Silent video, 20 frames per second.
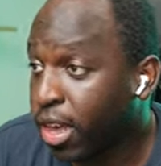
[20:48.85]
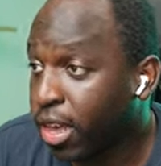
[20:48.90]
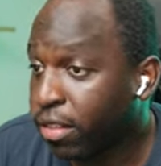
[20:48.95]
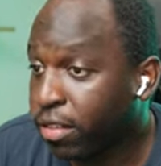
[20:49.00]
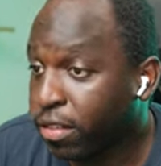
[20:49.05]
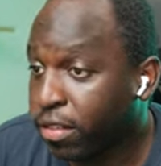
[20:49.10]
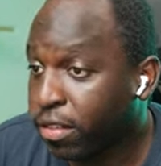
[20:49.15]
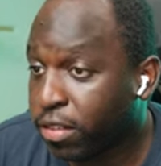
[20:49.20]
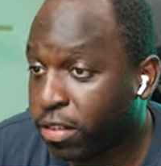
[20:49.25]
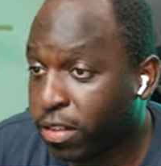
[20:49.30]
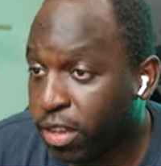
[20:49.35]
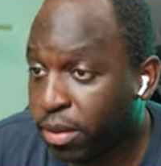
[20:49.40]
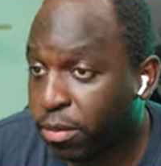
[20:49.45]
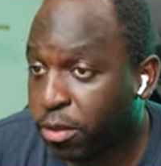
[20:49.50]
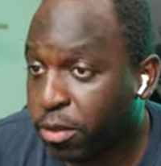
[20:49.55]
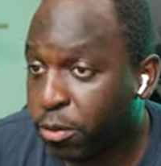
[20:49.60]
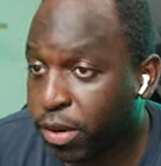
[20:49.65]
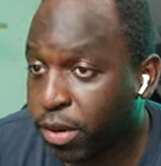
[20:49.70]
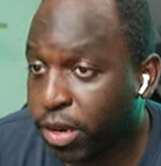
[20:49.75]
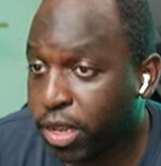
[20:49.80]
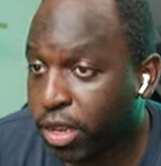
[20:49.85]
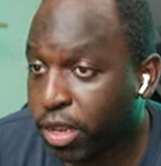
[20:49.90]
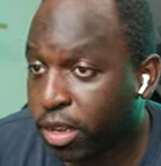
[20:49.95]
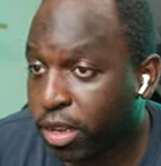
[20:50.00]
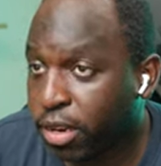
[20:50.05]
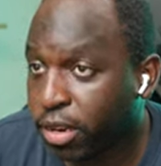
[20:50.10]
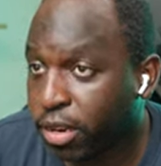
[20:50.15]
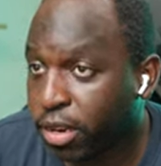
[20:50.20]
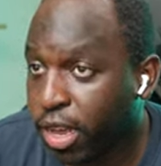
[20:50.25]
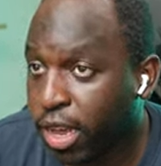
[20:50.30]
it seems pretty
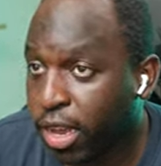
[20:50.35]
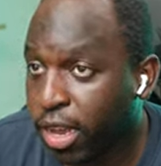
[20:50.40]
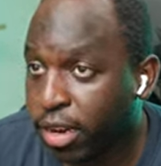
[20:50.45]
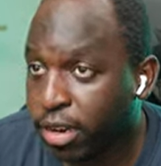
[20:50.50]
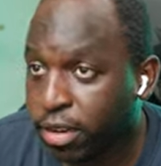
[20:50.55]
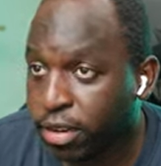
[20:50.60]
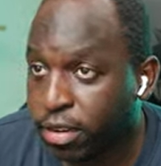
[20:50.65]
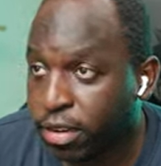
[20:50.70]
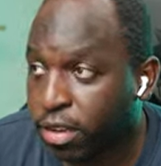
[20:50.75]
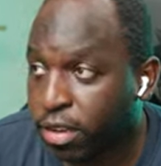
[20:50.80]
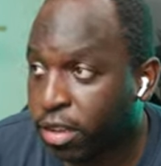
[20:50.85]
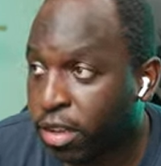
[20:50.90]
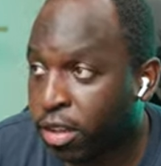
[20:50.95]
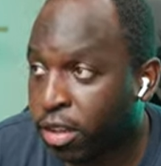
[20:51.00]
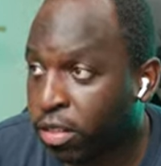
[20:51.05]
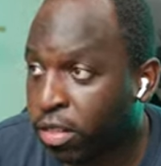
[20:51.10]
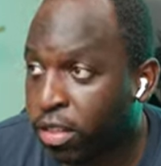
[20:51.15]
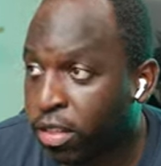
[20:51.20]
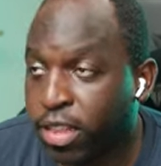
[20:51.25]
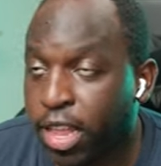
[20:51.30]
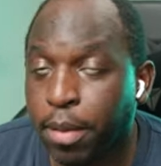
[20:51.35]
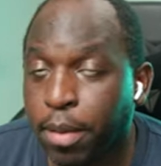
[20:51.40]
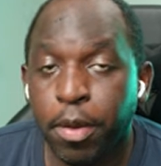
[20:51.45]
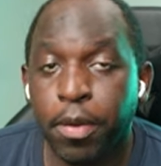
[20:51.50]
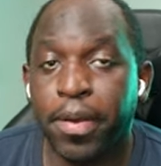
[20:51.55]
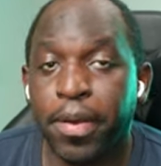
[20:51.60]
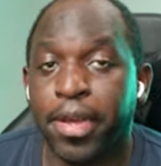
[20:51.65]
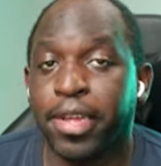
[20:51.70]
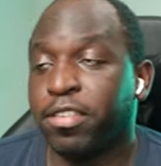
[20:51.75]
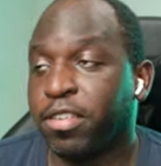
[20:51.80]
good. And the
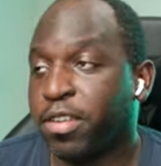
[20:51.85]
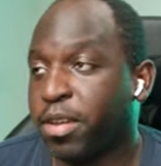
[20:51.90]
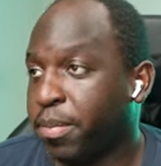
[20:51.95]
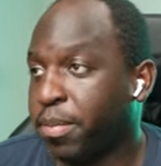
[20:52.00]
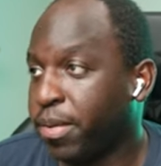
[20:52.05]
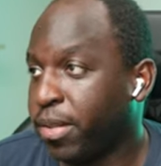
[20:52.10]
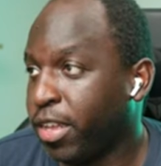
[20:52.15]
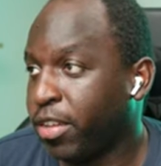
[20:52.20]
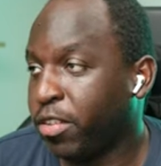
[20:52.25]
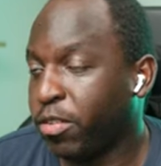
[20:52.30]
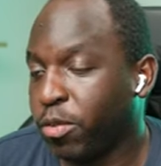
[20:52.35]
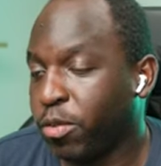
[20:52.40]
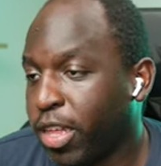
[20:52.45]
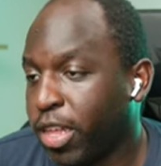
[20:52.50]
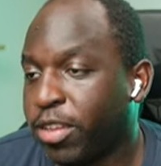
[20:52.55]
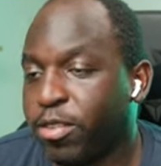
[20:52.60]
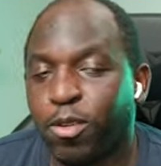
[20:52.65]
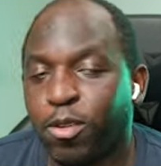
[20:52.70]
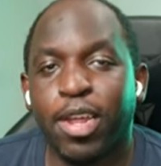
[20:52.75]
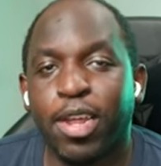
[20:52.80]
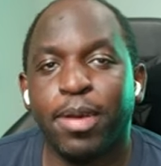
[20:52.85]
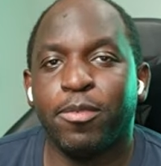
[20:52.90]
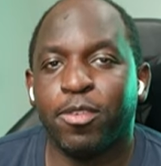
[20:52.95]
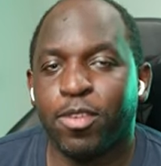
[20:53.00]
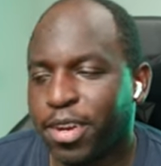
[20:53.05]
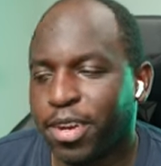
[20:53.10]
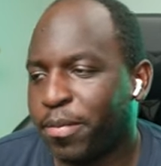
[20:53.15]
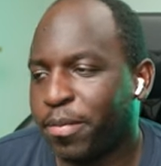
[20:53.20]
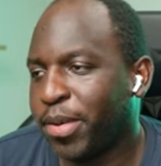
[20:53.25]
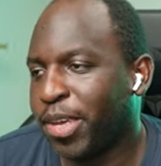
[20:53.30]
demo adds up. That's all I'm
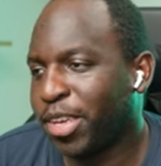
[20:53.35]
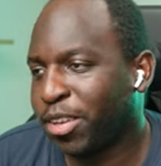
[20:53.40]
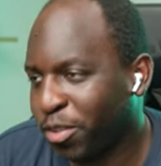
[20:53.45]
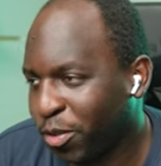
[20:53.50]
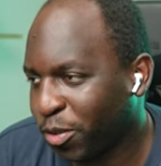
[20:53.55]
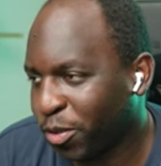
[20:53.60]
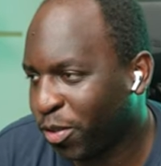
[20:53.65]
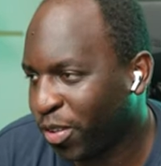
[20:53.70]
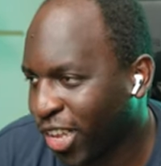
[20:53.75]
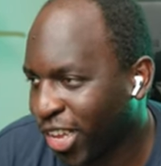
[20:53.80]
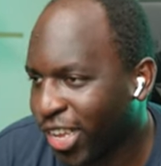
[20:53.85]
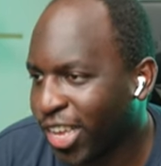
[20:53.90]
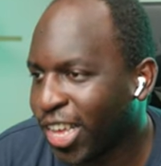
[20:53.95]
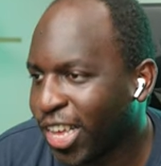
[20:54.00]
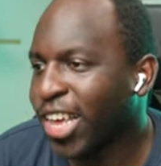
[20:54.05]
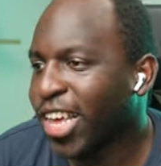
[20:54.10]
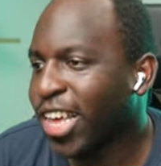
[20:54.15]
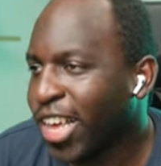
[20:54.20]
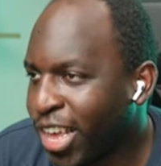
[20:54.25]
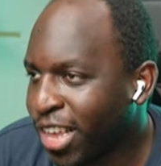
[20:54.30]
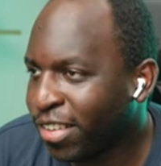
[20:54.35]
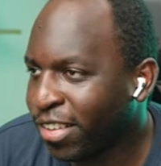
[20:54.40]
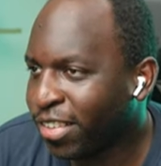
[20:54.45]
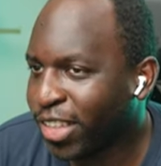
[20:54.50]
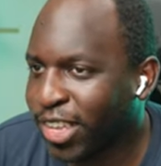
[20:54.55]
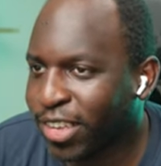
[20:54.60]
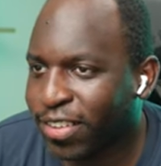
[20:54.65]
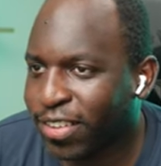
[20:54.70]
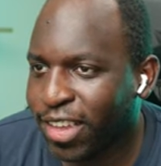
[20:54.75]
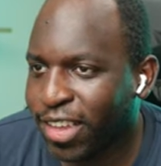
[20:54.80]
trying to make sure. Like,
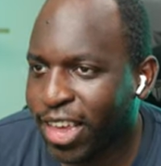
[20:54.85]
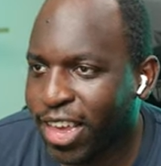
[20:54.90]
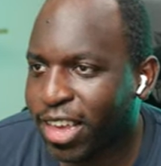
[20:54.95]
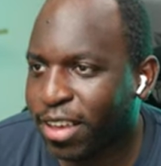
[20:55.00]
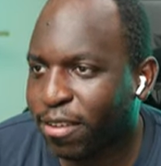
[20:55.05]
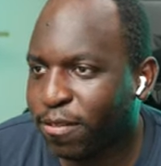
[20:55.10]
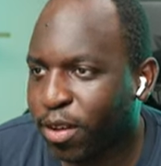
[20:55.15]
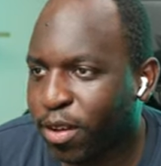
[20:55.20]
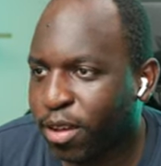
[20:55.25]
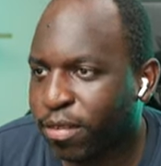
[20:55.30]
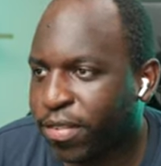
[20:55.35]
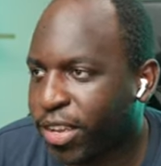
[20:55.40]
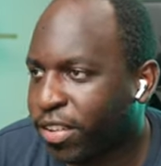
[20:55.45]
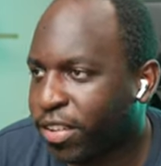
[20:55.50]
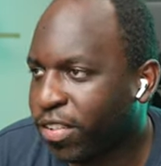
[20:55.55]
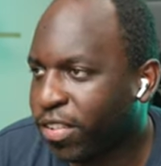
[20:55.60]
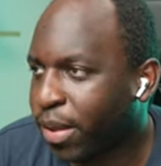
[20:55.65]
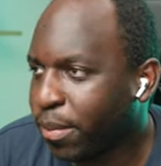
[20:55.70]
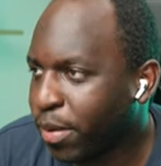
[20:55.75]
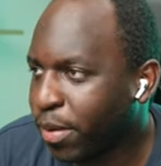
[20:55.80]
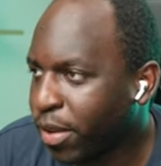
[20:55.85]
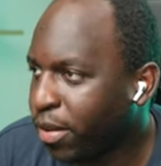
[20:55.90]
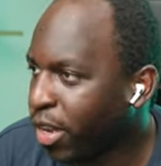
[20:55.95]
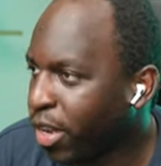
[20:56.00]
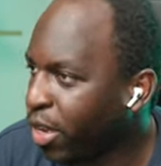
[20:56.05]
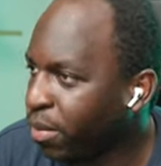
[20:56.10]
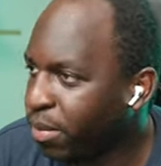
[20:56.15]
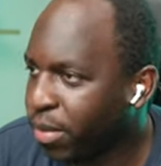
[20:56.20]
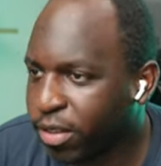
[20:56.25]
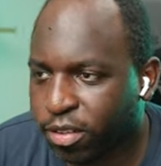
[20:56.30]
is this a far-fetched demo?
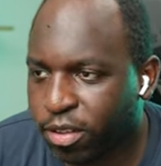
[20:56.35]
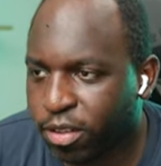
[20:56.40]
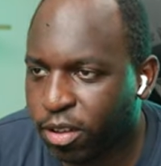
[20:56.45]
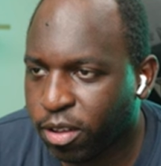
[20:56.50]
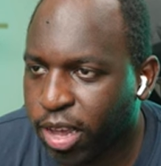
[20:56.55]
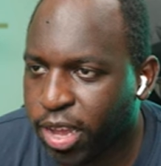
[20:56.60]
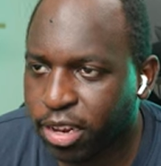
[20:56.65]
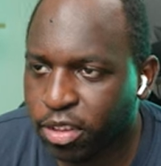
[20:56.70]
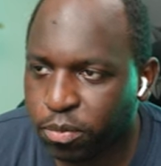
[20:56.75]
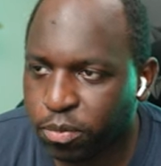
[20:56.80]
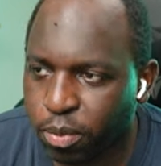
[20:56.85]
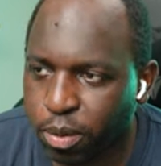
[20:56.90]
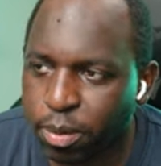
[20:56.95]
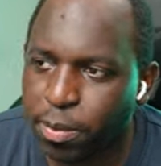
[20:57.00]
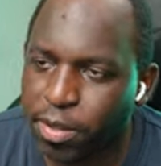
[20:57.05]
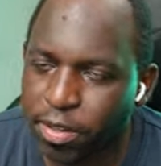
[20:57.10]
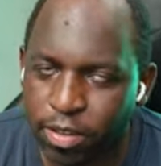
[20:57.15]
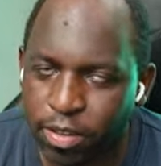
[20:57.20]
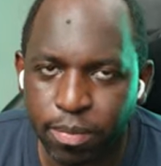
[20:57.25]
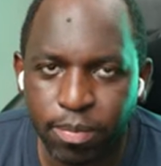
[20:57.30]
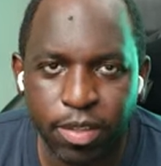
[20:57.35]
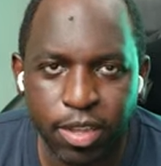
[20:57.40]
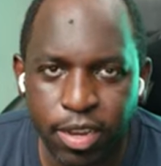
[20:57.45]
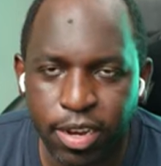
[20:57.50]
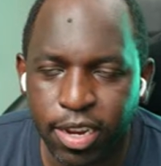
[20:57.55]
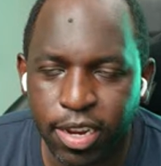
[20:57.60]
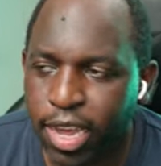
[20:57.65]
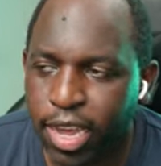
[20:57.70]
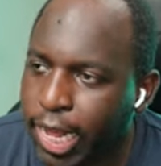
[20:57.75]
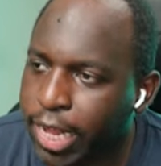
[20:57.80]
No, it's not. And it's probably something
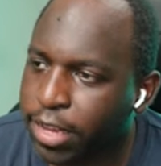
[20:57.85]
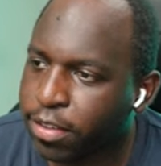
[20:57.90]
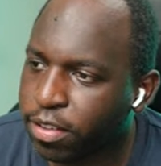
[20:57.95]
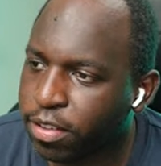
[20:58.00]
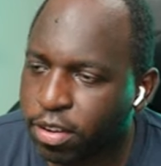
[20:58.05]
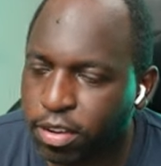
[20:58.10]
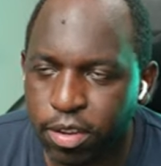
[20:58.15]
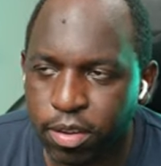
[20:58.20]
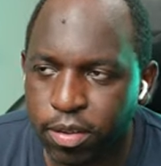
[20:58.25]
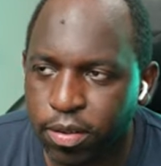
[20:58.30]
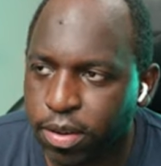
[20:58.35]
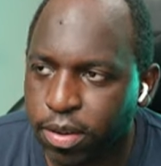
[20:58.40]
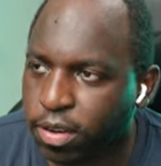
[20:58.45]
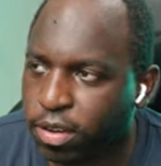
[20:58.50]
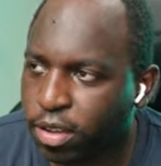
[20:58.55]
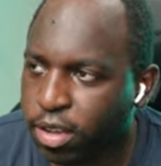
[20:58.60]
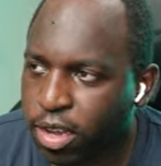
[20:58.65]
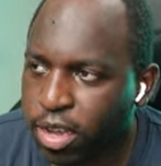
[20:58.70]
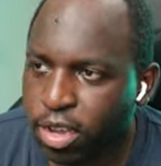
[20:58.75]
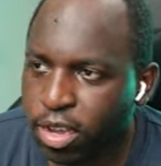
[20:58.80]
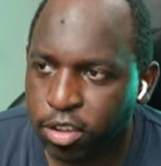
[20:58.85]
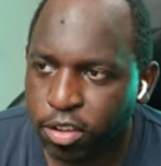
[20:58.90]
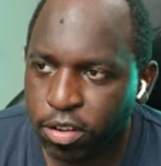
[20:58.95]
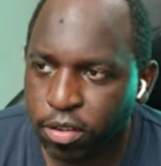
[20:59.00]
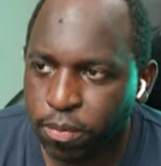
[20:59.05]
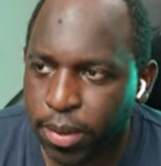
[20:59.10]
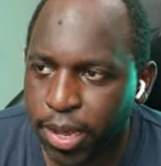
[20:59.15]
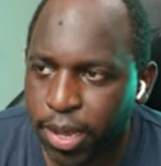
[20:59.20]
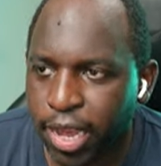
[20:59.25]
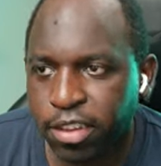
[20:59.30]
you'd get asked to do. And
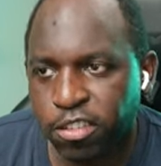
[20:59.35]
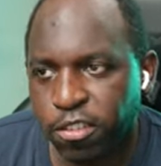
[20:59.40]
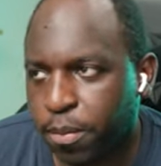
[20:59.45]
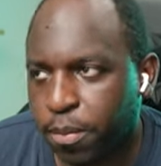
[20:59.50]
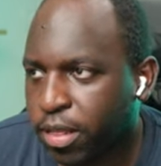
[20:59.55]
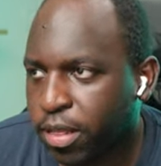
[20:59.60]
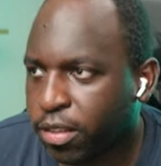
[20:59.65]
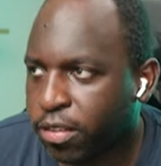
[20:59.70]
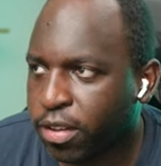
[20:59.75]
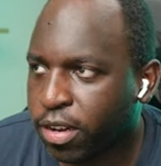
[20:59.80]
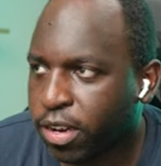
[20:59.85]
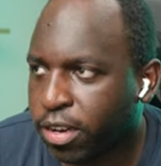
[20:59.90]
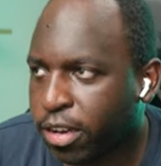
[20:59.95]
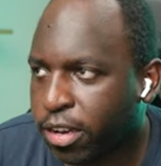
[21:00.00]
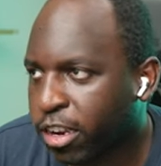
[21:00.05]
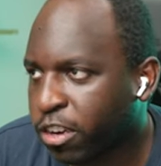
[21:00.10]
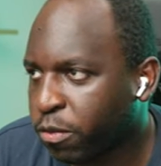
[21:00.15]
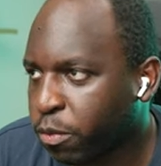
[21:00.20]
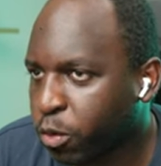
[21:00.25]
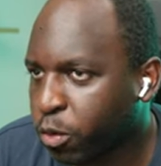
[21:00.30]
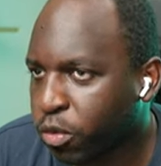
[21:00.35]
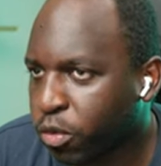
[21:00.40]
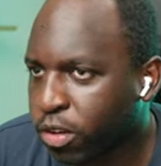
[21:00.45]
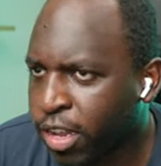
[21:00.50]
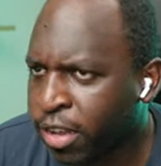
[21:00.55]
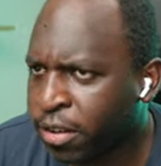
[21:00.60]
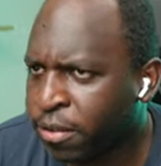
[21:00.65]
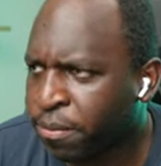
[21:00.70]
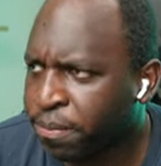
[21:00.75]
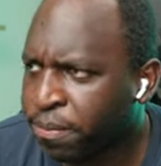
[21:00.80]
you'd be asked to put this in a dashboard.
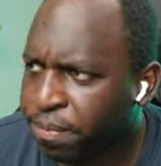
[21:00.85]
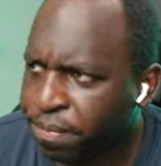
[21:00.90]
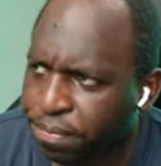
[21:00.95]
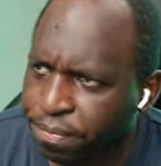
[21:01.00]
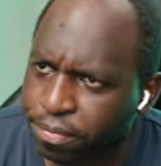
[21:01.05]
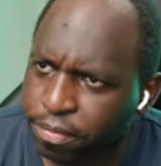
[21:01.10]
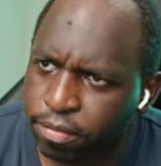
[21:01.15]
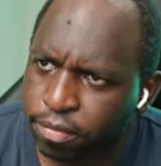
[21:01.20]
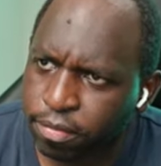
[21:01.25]
Now,